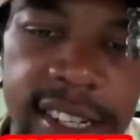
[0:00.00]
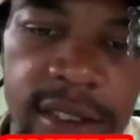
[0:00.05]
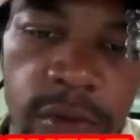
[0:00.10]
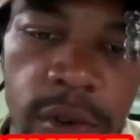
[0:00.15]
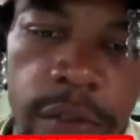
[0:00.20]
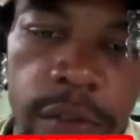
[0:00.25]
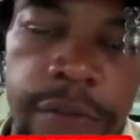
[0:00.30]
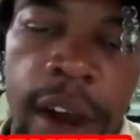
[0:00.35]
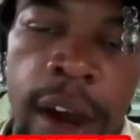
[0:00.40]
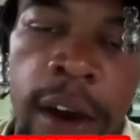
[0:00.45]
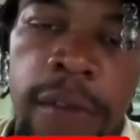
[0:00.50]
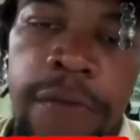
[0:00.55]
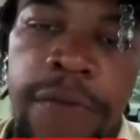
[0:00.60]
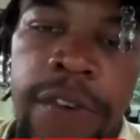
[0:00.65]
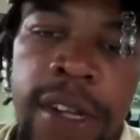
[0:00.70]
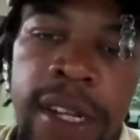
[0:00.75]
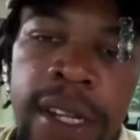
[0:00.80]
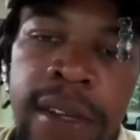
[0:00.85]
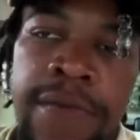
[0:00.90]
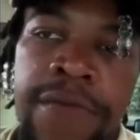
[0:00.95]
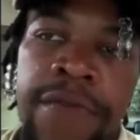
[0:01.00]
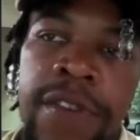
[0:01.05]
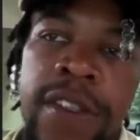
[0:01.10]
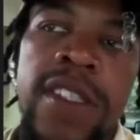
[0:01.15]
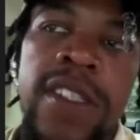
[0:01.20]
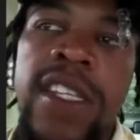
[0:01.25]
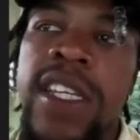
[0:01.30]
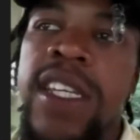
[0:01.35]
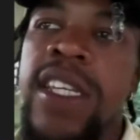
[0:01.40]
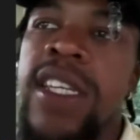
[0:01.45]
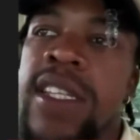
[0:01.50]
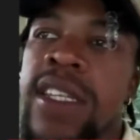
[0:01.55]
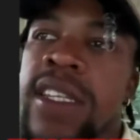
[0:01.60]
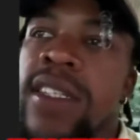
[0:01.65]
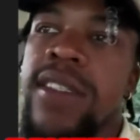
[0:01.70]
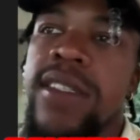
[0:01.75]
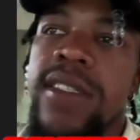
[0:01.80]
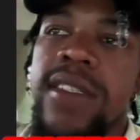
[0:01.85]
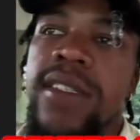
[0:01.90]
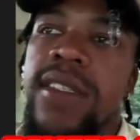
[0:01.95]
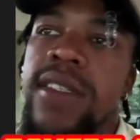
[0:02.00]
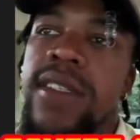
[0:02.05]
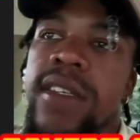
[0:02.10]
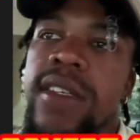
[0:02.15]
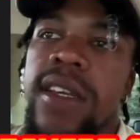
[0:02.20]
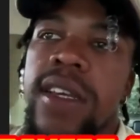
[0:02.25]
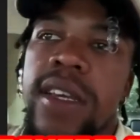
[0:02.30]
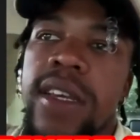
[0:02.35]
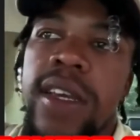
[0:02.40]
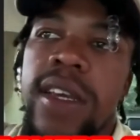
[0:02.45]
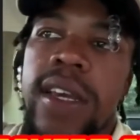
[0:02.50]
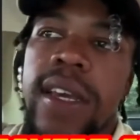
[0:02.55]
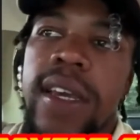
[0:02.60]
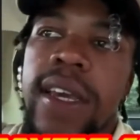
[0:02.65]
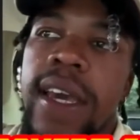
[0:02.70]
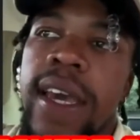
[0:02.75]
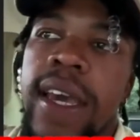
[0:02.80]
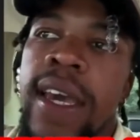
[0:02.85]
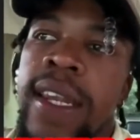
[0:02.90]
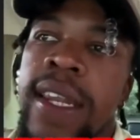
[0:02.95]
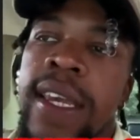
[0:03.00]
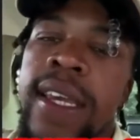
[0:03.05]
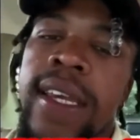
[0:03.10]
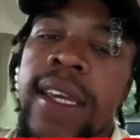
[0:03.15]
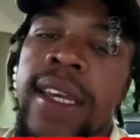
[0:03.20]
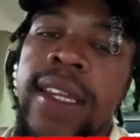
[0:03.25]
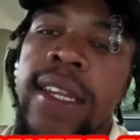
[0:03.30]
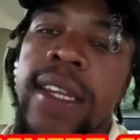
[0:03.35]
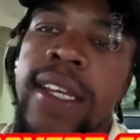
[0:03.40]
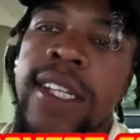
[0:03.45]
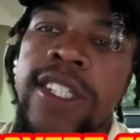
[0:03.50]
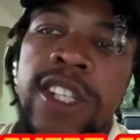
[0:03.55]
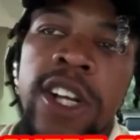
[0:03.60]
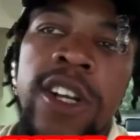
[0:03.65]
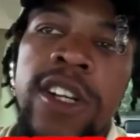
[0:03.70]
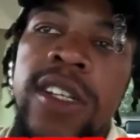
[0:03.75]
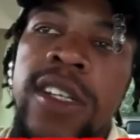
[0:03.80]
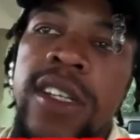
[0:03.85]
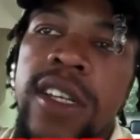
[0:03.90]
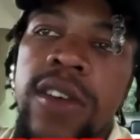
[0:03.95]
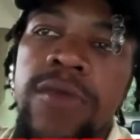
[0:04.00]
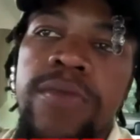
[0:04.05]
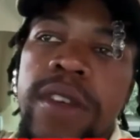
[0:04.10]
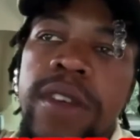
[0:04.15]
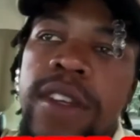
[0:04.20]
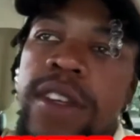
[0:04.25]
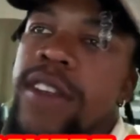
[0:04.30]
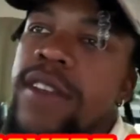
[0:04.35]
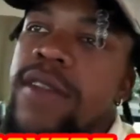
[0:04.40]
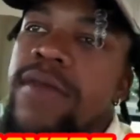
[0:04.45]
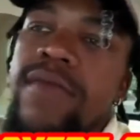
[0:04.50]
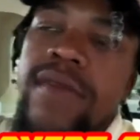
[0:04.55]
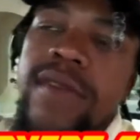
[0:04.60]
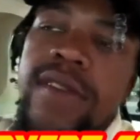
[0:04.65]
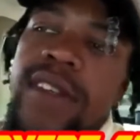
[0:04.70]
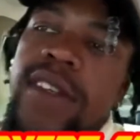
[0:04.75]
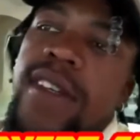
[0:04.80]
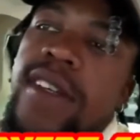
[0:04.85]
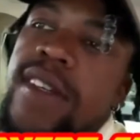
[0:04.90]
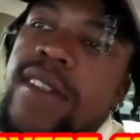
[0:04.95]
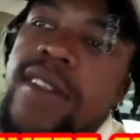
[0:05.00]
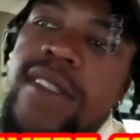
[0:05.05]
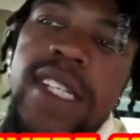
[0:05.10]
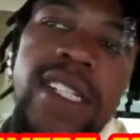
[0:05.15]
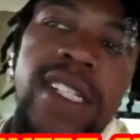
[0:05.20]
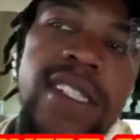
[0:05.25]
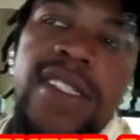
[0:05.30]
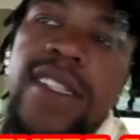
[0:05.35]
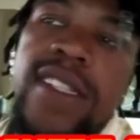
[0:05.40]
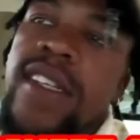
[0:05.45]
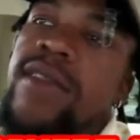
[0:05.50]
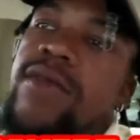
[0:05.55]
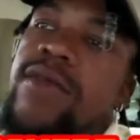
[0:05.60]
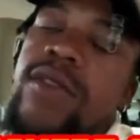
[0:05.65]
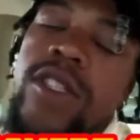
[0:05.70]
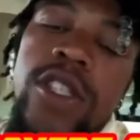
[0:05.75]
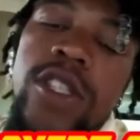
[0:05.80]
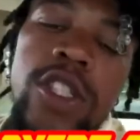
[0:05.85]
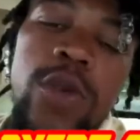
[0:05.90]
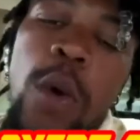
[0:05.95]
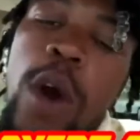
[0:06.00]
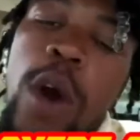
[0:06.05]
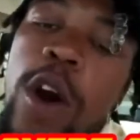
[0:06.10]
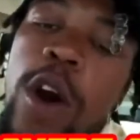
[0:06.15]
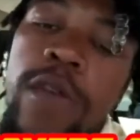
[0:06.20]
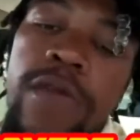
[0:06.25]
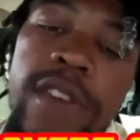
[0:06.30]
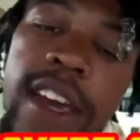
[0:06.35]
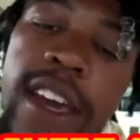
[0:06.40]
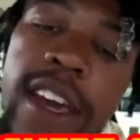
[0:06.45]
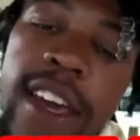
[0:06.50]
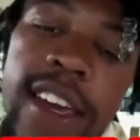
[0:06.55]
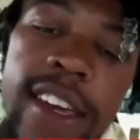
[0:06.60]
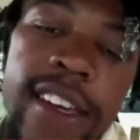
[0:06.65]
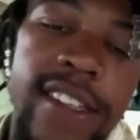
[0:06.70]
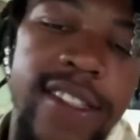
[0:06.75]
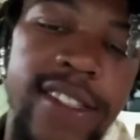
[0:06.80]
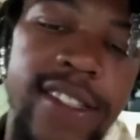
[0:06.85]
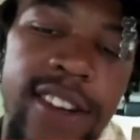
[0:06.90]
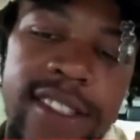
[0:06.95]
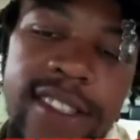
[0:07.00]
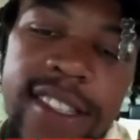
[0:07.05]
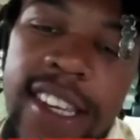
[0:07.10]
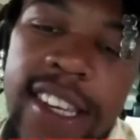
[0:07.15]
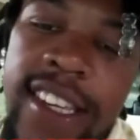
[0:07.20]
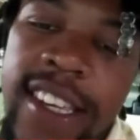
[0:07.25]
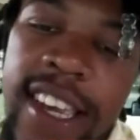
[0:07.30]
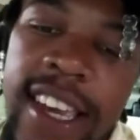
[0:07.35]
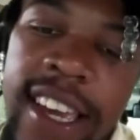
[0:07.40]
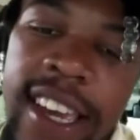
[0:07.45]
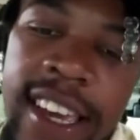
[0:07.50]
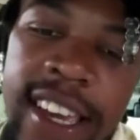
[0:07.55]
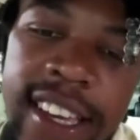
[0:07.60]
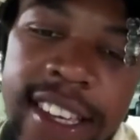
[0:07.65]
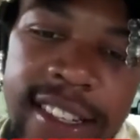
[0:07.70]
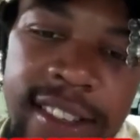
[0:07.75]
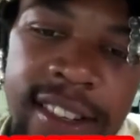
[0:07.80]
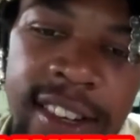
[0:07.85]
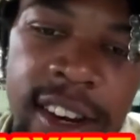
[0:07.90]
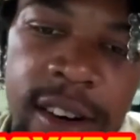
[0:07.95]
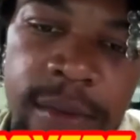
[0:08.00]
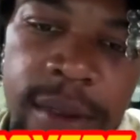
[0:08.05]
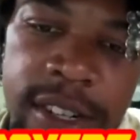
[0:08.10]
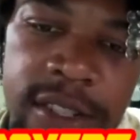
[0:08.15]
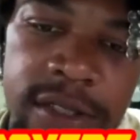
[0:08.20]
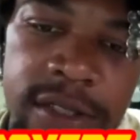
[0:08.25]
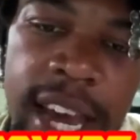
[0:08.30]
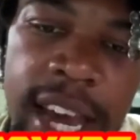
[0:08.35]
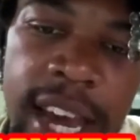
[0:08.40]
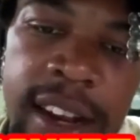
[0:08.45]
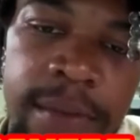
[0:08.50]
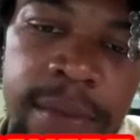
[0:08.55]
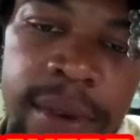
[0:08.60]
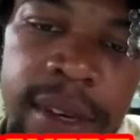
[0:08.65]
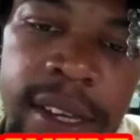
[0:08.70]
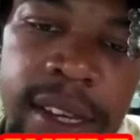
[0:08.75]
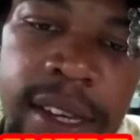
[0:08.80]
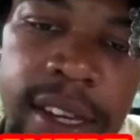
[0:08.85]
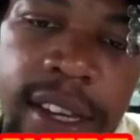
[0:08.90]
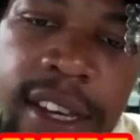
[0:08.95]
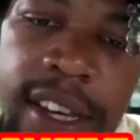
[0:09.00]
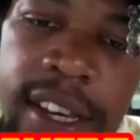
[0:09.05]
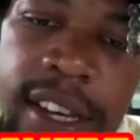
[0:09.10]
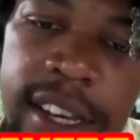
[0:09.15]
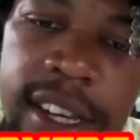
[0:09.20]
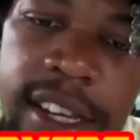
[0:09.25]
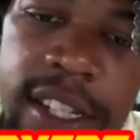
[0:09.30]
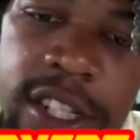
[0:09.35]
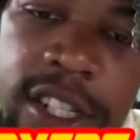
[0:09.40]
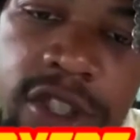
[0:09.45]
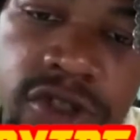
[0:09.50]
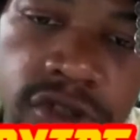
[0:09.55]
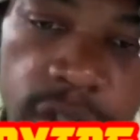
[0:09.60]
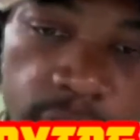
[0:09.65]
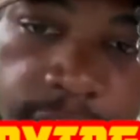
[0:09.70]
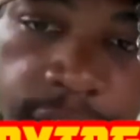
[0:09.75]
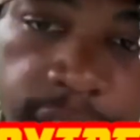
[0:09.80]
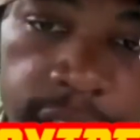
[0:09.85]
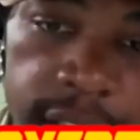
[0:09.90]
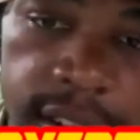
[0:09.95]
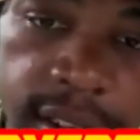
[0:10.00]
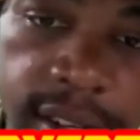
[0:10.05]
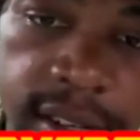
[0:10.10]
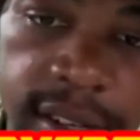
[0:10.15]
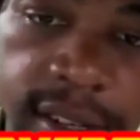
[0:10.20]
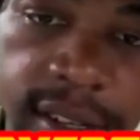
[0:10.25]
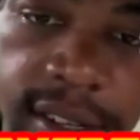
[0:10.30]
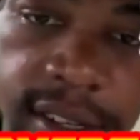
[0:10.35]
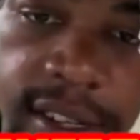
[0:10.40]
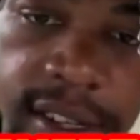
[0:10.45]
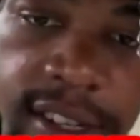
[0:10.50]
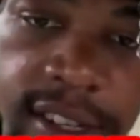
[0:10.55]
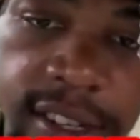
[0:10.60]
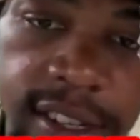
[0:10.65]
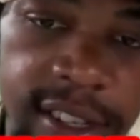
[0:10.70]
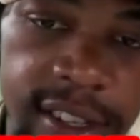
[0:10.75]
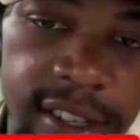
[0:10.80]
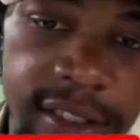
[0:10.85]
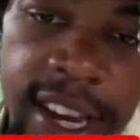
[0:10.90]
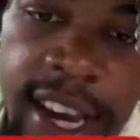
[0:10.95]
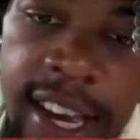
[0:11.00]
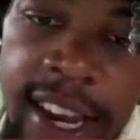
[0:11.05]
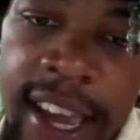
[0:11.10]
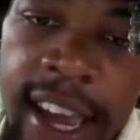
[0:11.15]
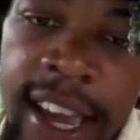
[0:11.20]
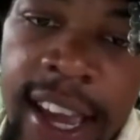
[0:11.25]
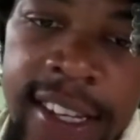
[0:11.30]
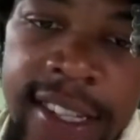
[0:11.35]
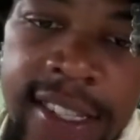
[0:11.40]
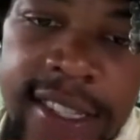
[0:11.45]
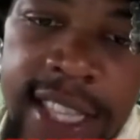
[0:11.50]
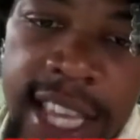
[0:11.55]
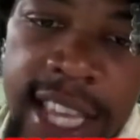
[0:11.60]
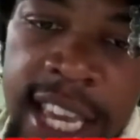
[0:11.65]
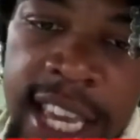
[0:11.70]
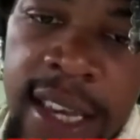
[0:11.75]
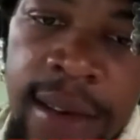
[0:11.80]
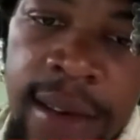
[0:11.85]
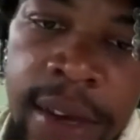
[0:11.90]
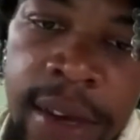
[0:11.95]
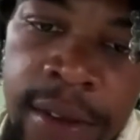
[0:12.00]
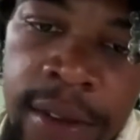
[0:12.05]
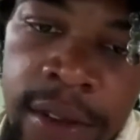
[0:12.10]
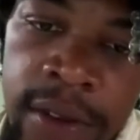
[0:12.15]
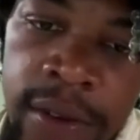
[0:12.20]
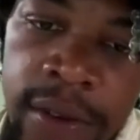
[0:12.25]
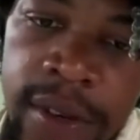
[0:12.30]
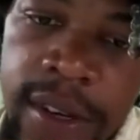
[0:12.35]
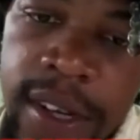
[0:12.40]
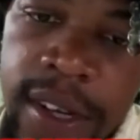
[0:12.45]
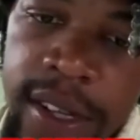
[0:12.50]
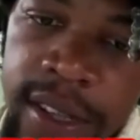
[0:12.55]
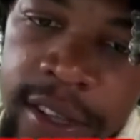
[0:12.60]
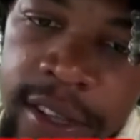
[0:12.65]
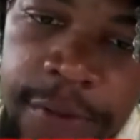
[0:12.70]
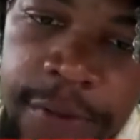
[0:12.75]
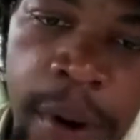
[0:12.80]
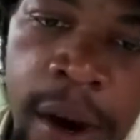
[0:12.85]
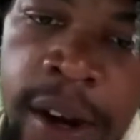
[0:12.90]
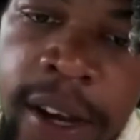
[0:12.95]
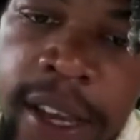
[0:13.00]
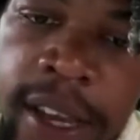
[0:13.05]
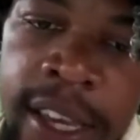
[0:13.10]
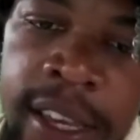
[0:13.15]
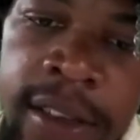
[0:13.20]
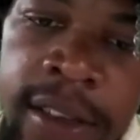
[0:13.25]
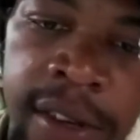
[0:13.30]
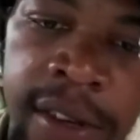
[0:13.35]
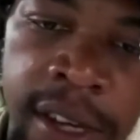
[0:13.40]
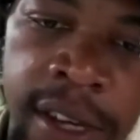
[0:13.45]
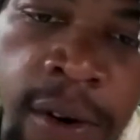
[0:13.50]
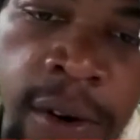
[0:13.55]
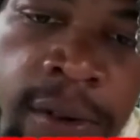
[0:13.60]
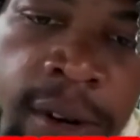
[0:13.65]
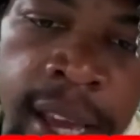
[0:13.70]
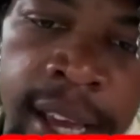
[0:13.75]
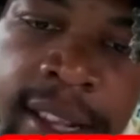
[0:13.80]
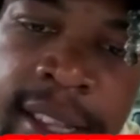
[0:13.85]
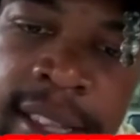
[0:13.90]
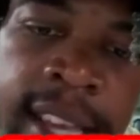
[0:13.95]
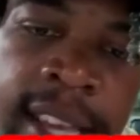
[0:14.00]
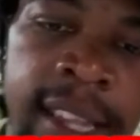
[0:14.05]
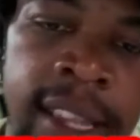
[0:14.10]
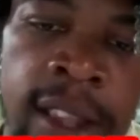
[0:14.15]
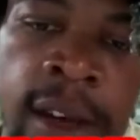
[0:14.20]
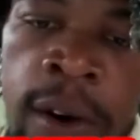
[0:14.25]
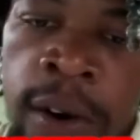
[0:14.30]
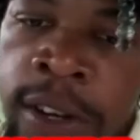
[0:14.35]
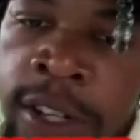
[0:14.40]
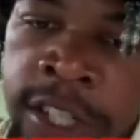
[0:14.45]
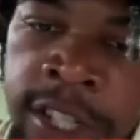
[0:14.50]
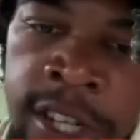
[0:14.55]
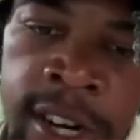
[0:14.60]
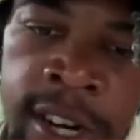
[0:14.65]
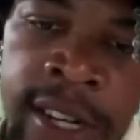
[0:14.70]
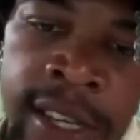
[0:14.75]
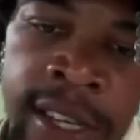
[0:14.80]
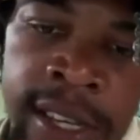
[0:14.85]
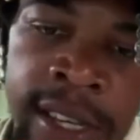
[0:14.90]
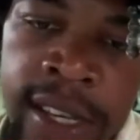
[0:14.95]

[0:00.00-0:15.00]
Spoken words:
without feeling fatigueness. And their journey could be, I say, 12 years, 13 years, you know, but you got to be driven. Mm-hmm. You got to have the steam in you, the spunk in you to go that long journey.